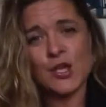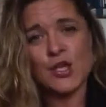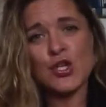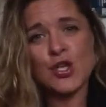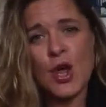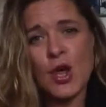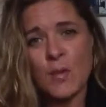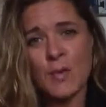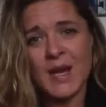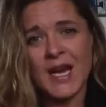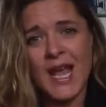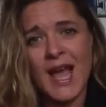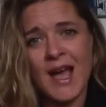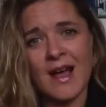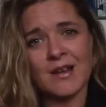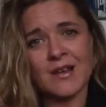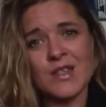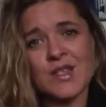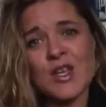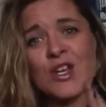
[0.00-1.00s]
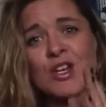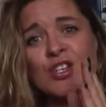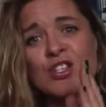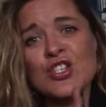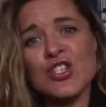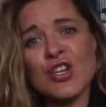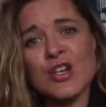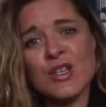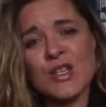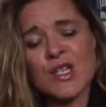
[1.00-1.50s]
Nobody else,
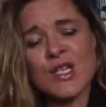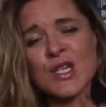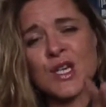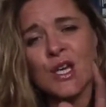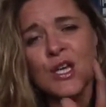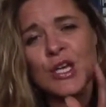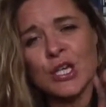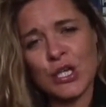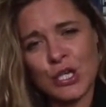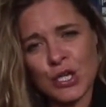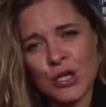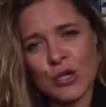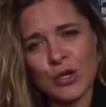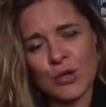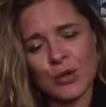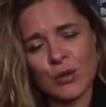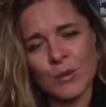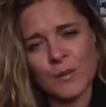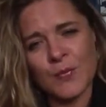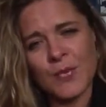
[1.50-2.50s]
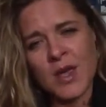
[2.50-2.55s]
just you.